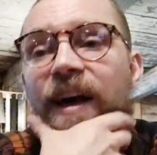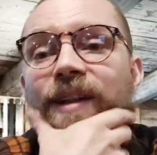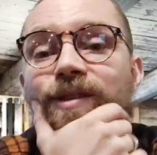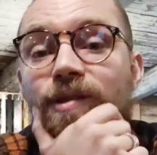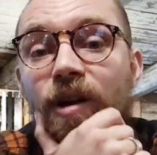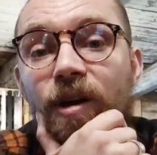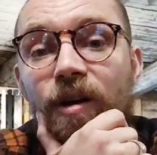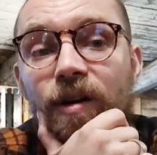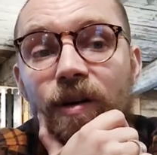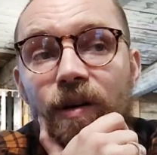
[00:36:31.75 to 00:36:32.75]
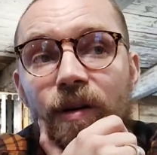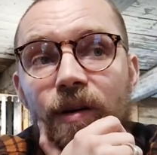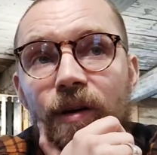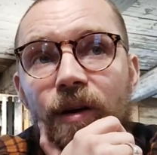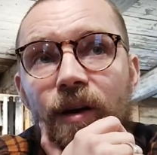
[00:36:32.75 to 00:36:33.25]
and
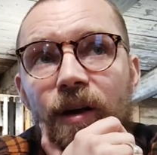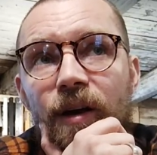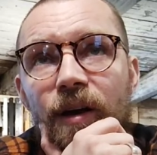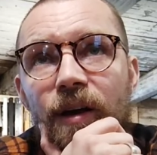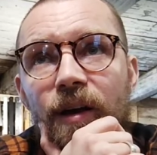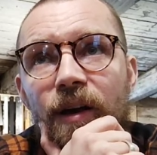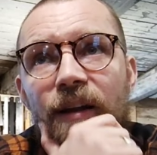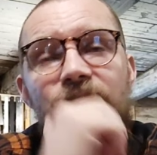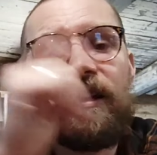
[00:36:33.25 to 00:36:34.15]
at